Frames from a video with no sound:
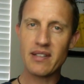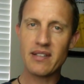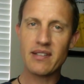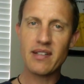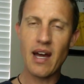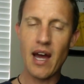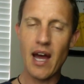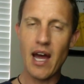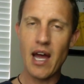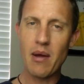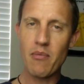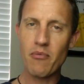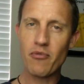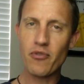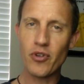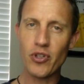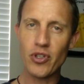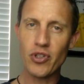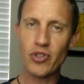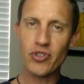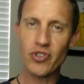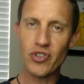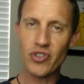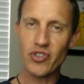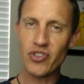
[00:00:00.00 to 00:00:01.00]
time for
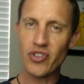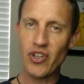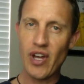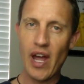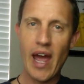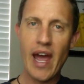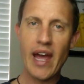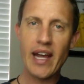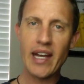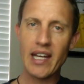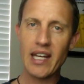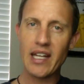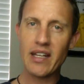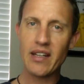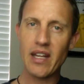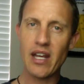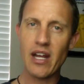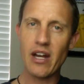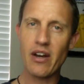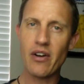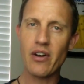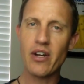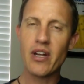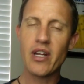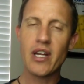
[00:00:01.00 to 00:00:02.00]
you just to hang in
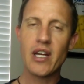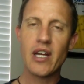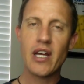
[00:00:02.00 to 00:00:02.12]
there.